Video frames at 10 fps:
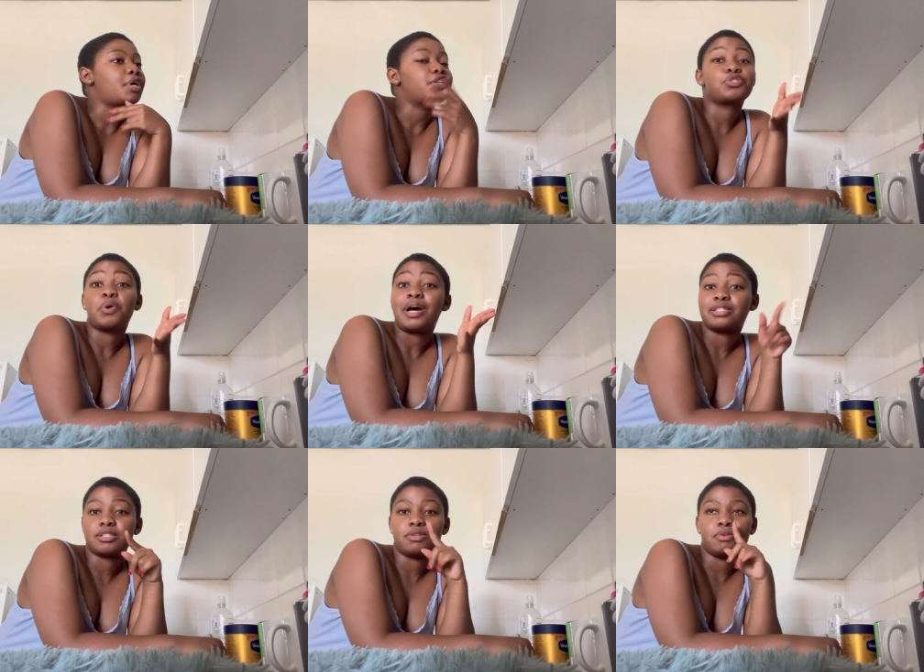so I
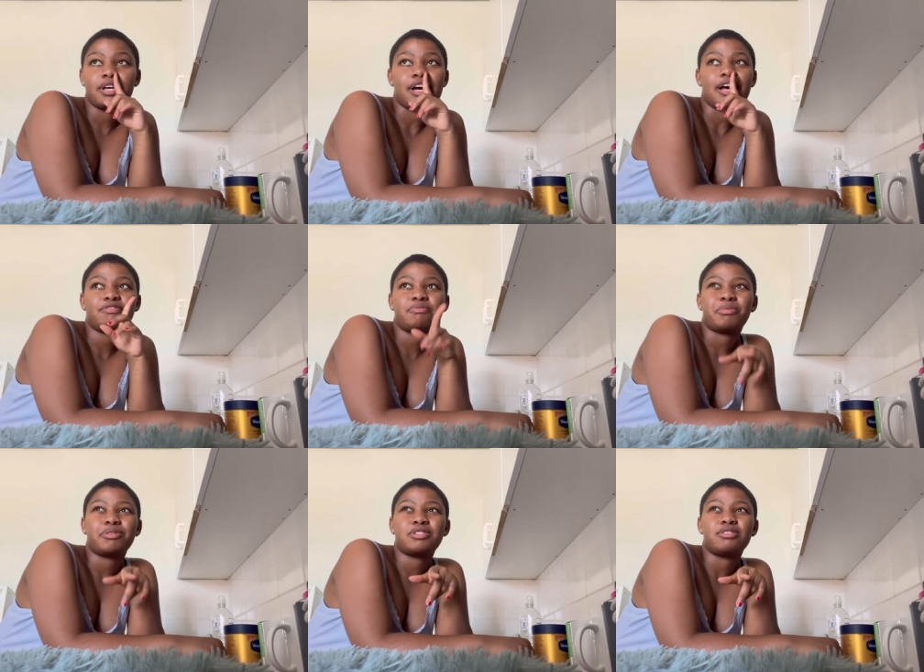still, yeah, I have my,
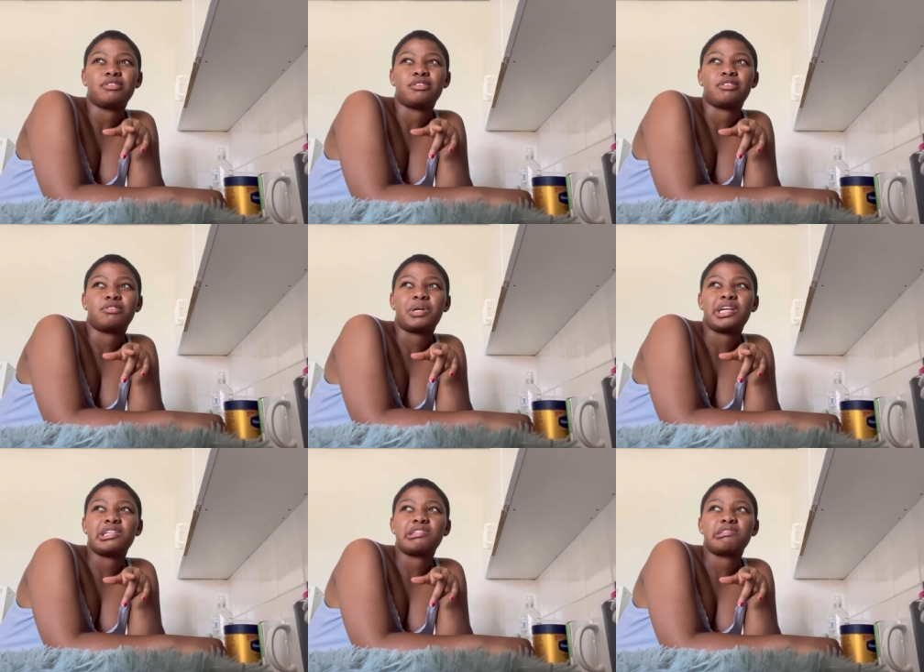uh, what
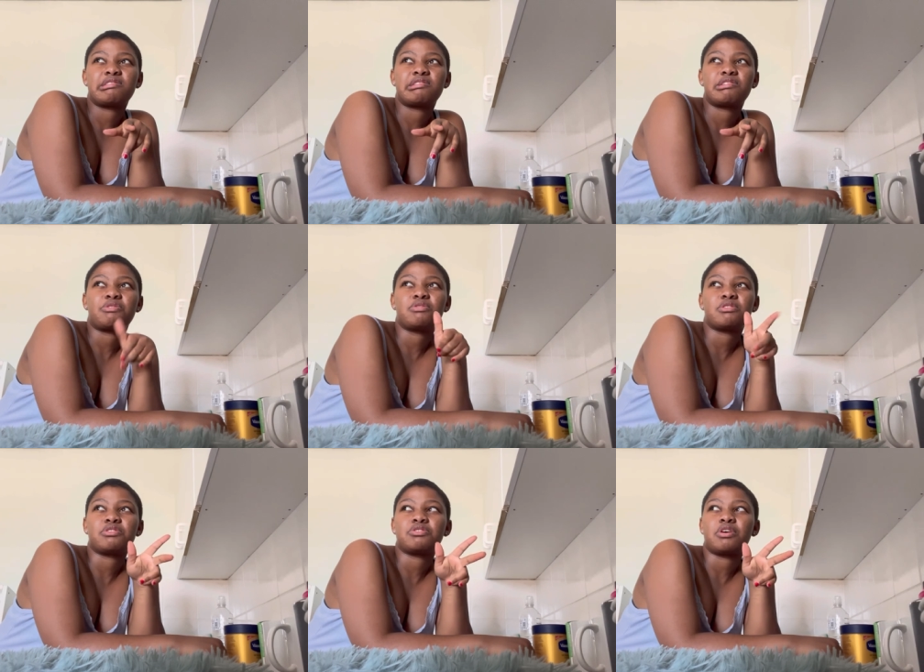else?
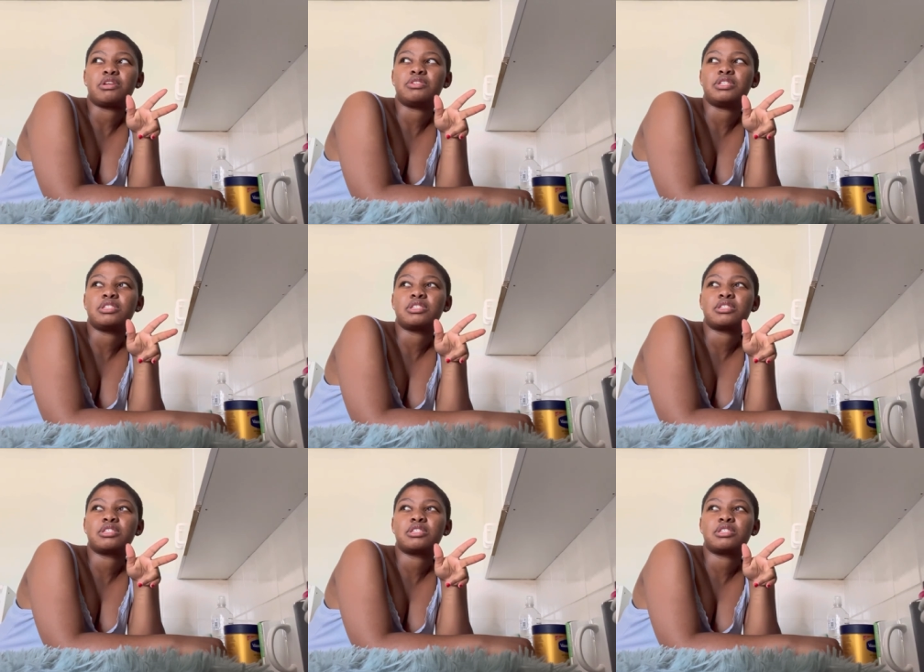Grocery, Italian cheese.